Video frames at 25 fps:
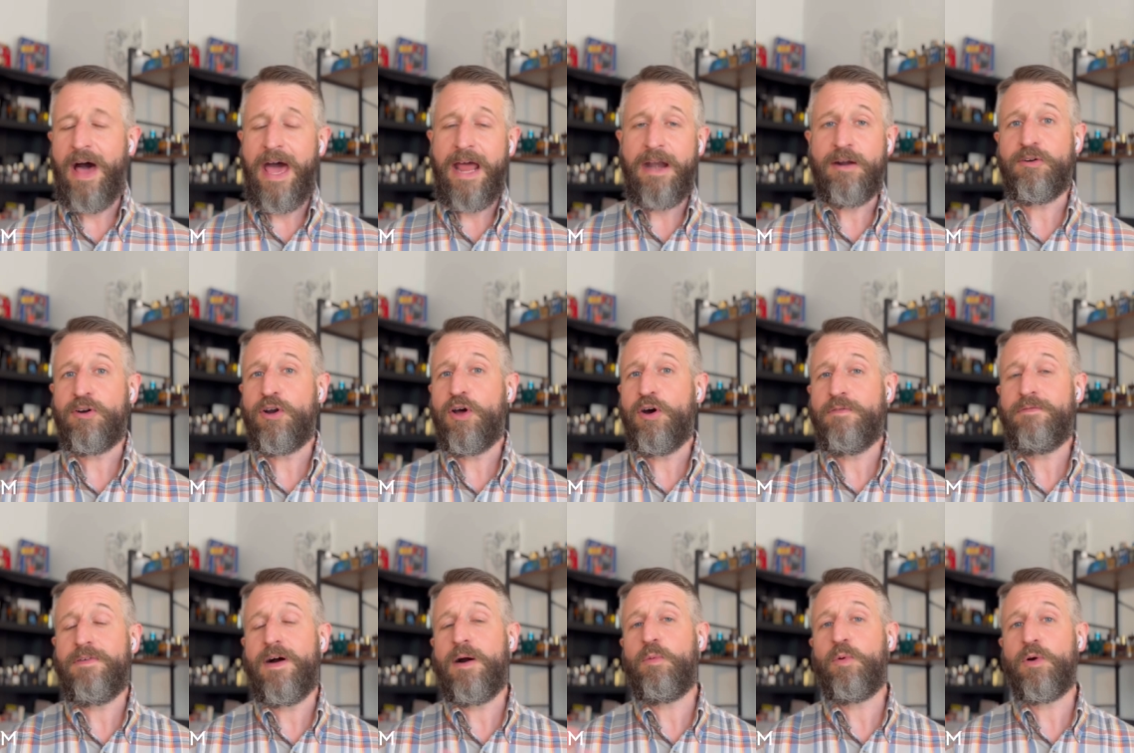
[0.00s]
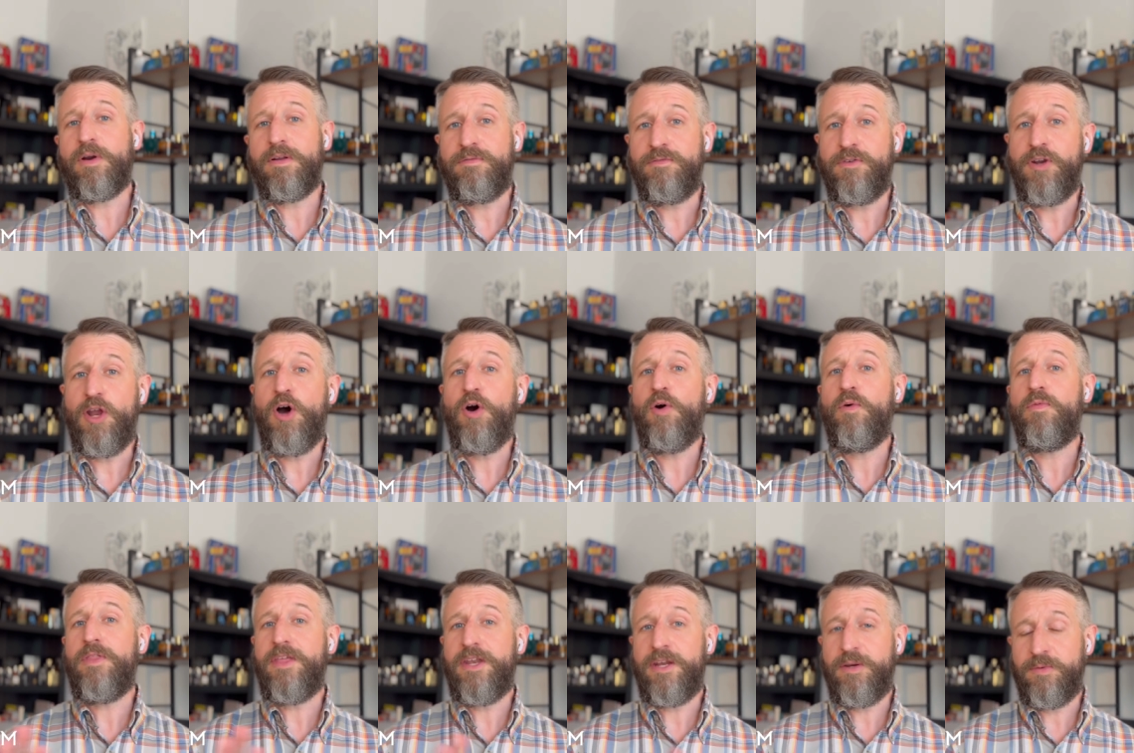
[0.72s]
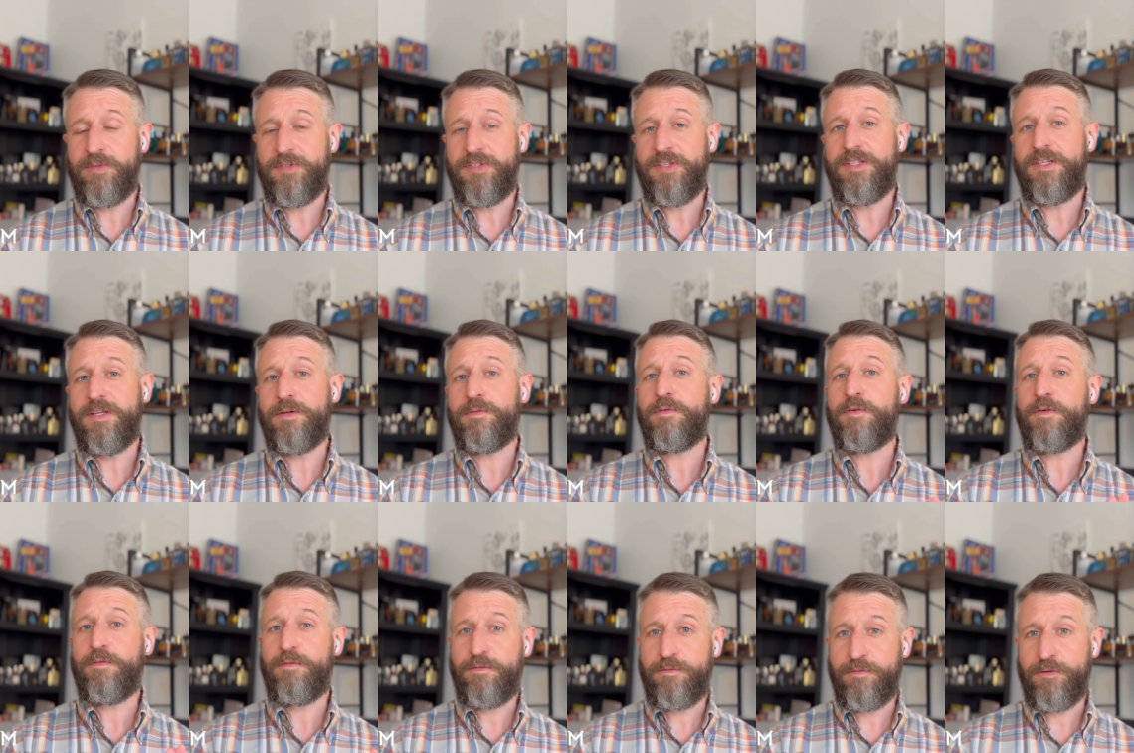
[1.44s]
I don't know if I would have known that it was a
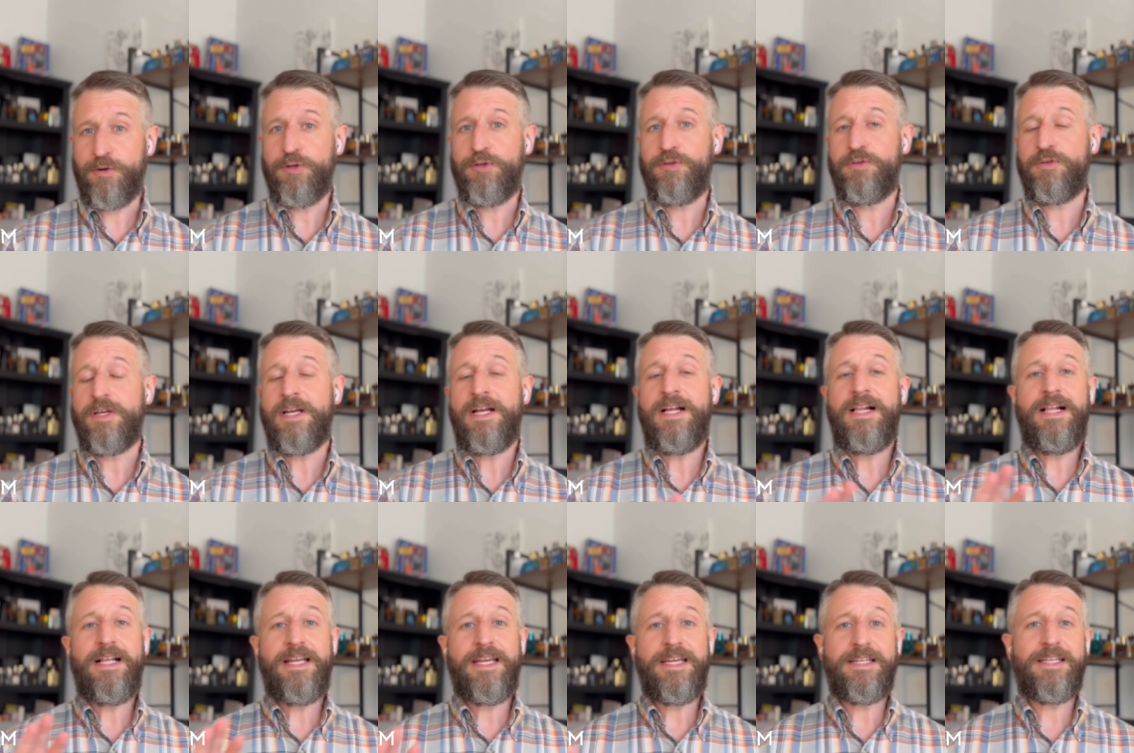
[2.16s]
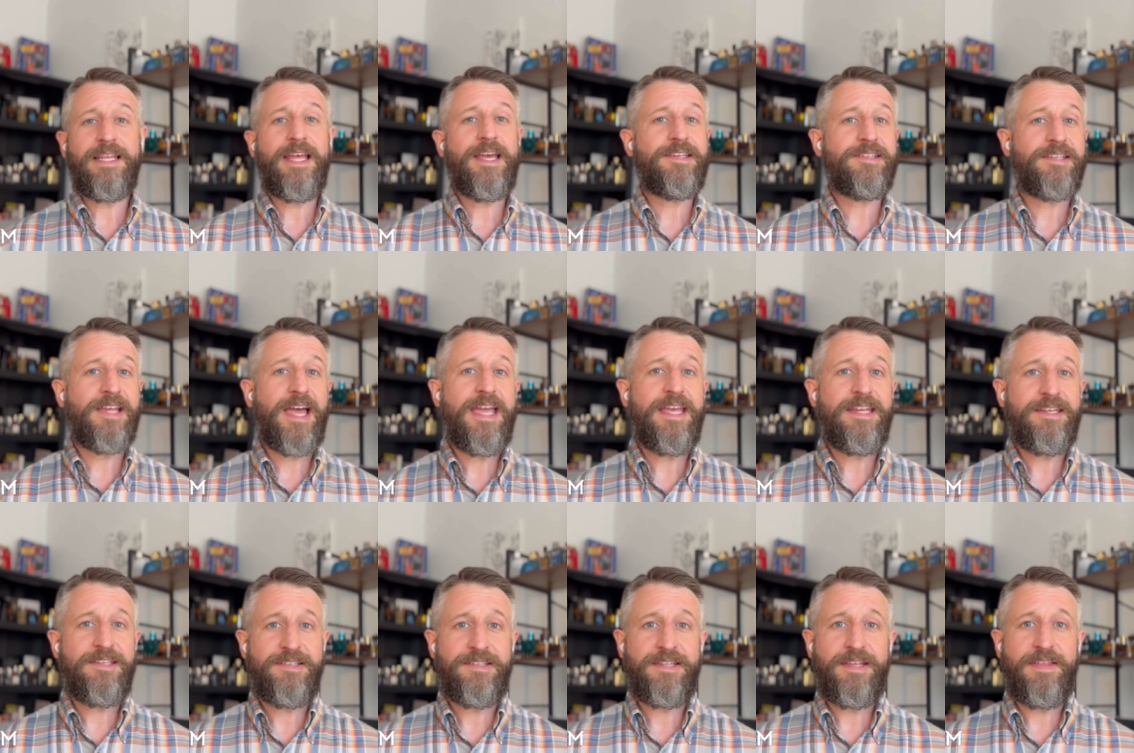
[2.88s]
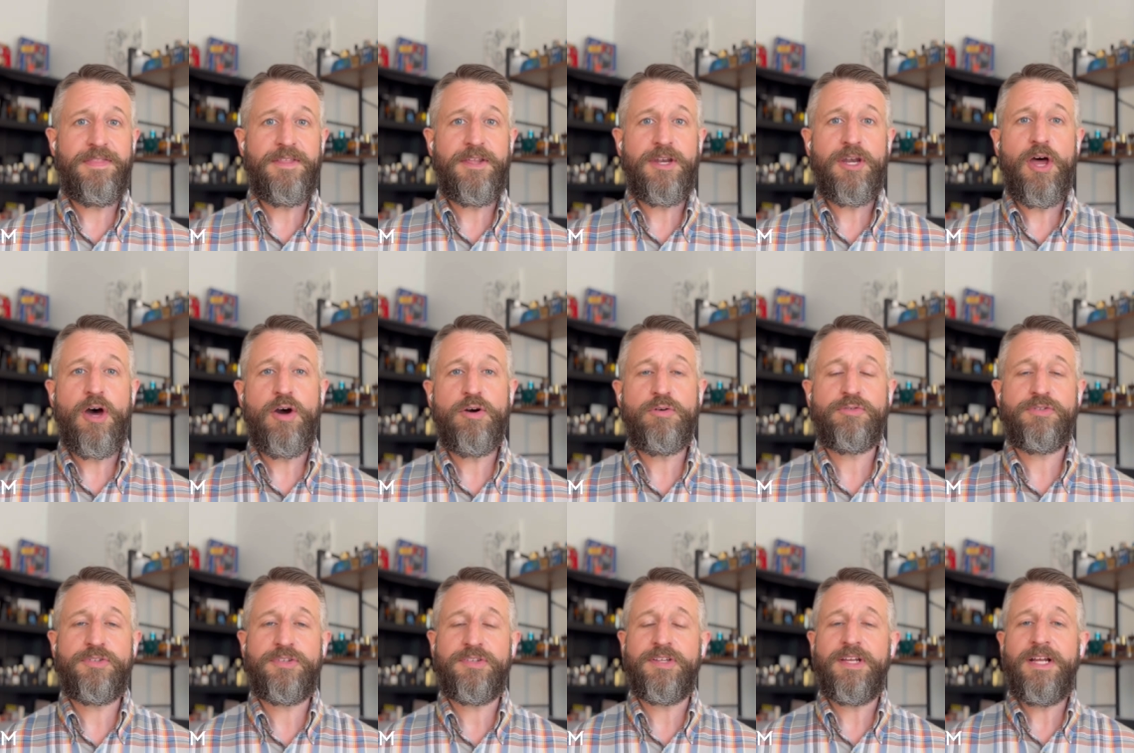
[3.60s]
different fruit unless I had seen the
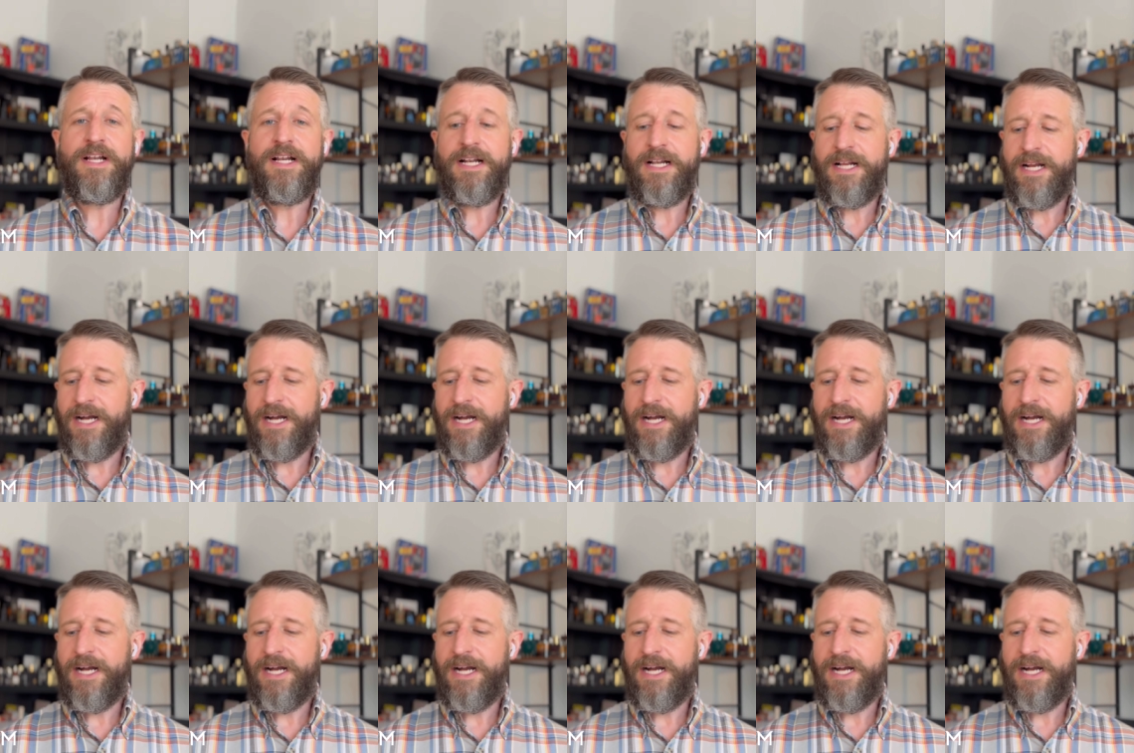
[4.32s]
notes,